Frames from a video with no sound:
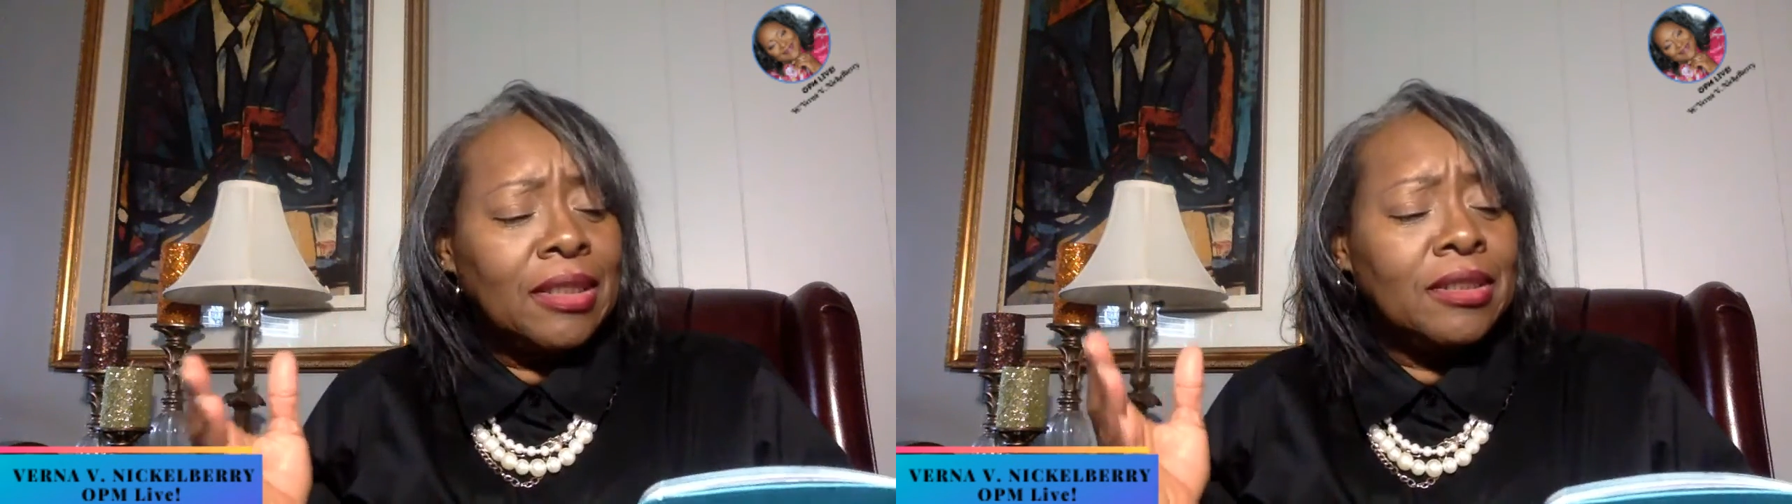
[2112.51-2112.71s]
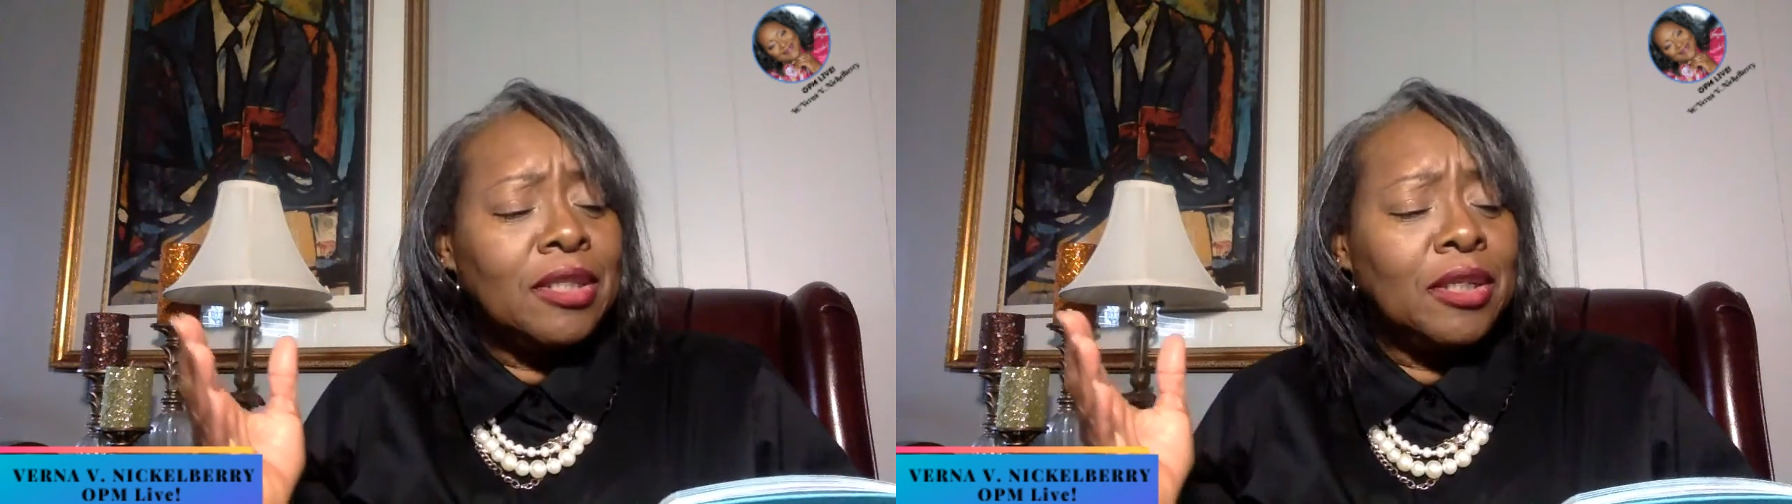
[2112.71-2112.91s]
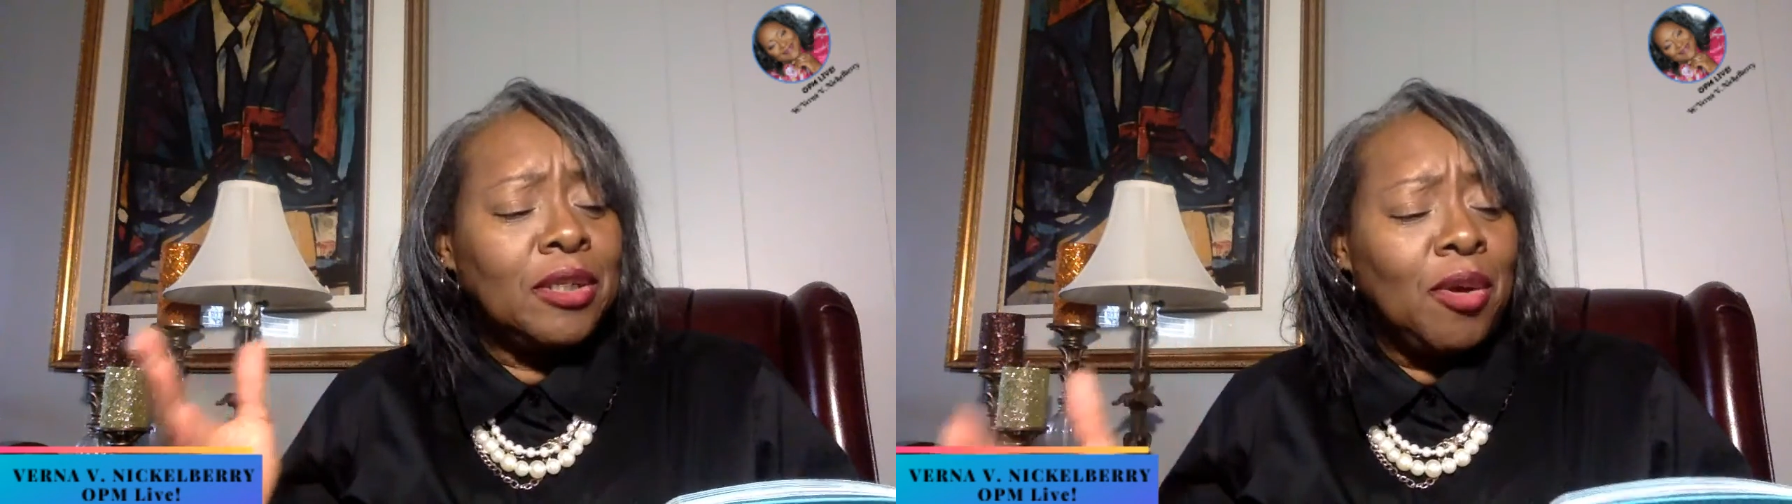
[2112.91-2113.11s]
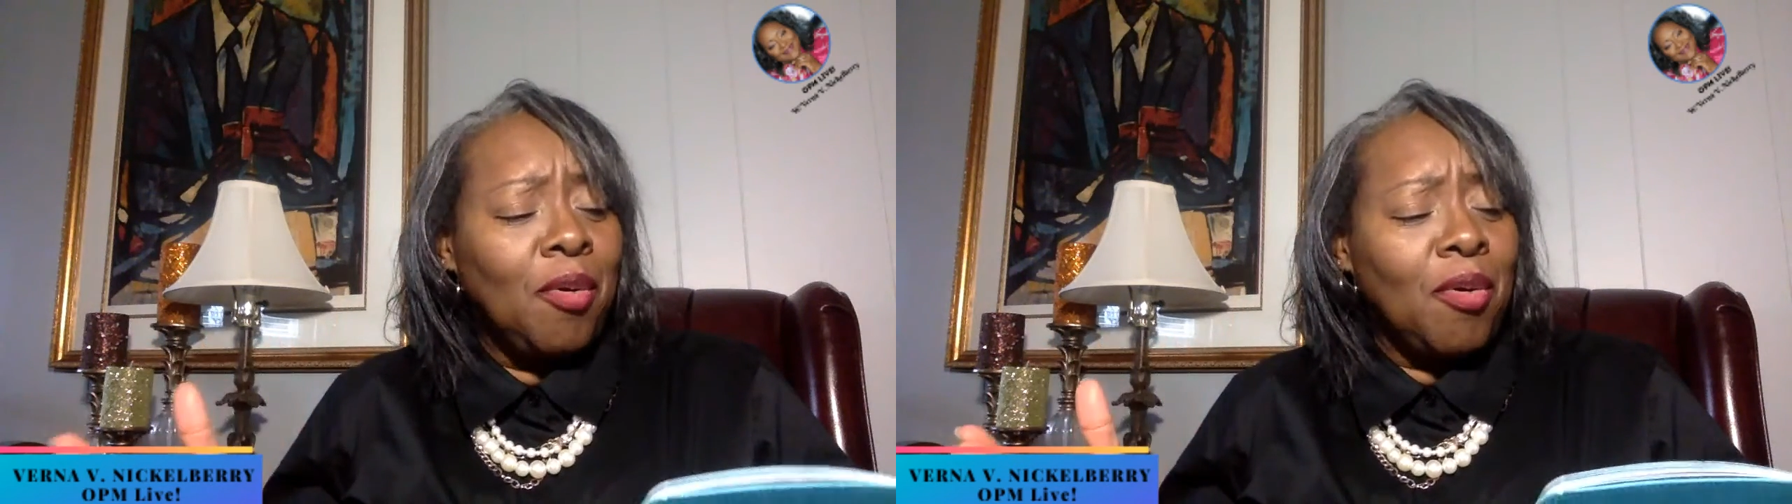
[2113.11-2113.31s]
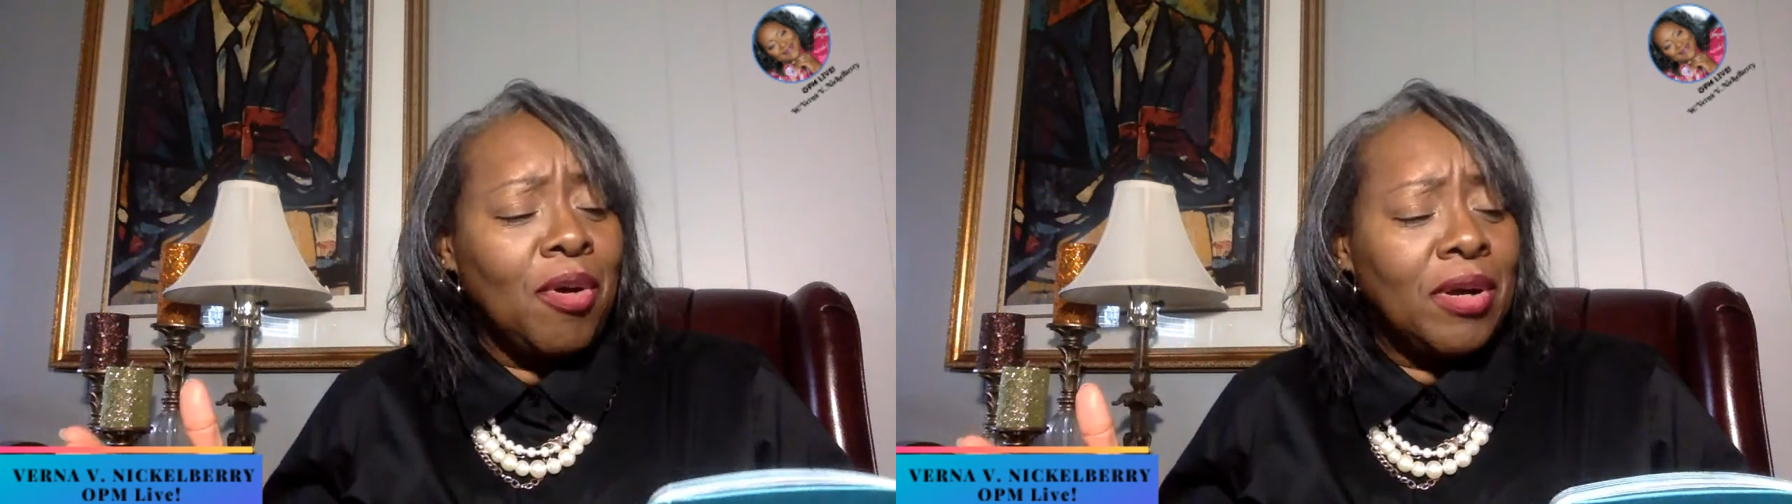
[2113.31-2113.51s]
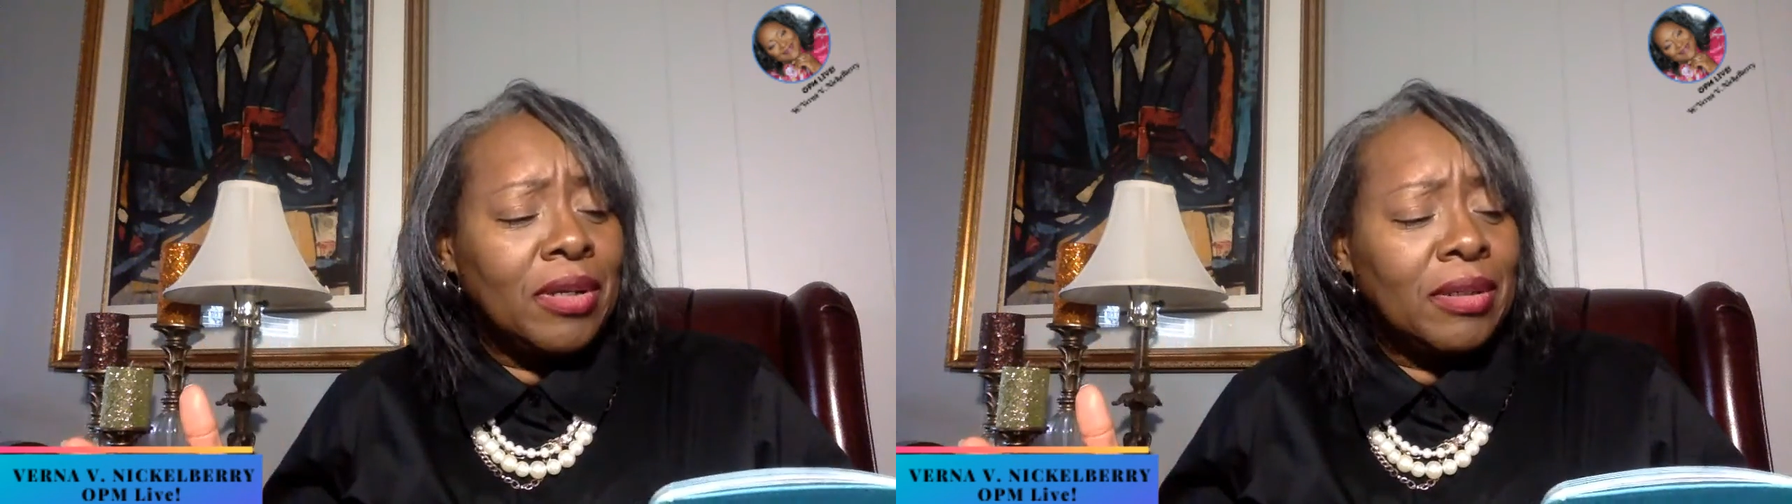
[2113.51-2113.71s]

the Lord